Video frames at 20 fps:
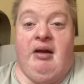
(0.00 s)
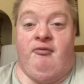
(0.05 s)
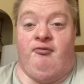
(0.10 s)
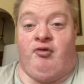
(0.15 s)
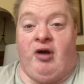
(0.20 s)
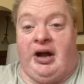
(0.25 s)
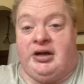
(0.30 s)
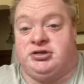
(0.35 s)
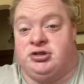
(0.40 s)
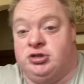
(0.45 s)

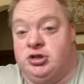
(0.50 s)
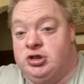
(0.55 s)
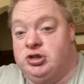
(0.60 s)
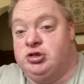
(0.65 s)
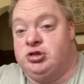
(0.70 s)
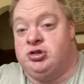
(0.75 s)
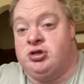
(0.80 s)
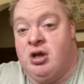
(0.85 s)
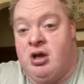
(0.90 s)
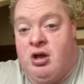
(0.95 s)
Fox
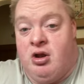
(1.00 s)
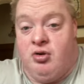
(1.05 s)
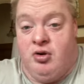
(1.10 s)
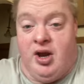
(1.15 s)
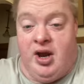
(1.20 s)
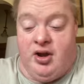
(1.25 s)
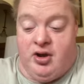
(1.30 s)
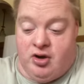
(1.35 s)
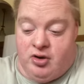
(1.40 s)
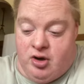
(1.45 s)
News
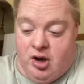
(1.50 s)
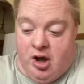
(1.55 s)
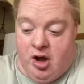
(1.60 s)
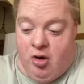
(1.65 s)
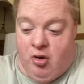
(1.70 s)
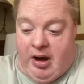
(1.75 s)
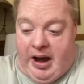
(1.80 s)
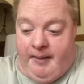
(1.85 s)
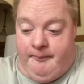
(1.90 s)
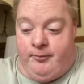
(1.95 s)
need to
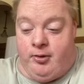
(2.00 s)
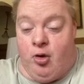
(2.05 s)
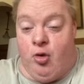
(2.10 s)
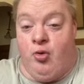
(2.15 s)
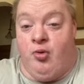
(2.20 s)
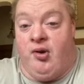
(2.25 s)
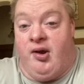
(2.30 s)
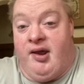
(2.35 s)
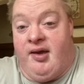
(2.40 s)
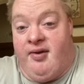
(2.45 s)
know I'm
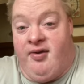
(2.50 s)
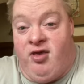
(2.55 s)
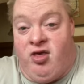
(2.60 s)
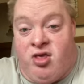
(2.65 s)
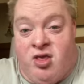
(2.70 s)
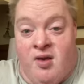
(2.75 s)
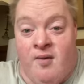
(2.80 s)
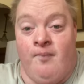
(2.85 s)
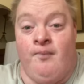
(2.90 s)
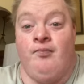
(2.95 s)
doing
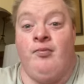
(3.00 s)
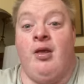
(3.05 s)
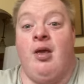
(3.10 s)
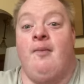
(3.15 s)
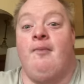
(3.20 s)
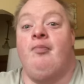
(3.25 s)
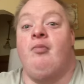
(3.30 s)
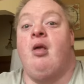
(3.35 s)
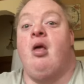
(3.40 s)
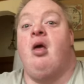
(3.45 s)
this
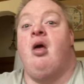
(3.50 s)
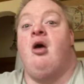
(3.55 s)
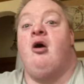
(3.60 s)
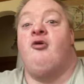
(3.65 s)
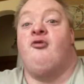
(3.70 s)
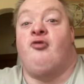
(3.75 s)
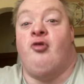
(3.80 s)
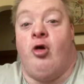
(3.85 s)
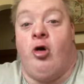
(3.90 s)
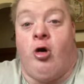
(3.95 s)

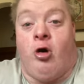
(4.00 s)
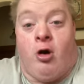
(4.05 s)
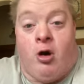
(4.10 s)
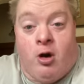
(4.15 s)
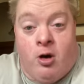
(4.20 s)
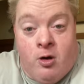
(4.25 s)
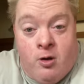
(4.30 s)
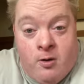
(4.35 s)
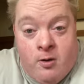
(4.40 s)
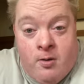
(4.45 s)

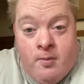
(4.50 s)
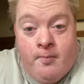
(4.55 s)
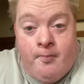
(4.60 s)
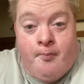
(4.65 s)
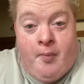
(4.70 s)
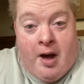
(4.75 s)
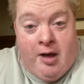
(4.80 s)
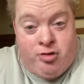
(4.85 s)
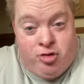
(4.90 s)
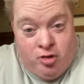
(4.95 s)
for
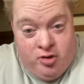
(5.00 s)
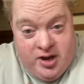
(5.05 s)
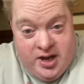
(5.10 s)
Boston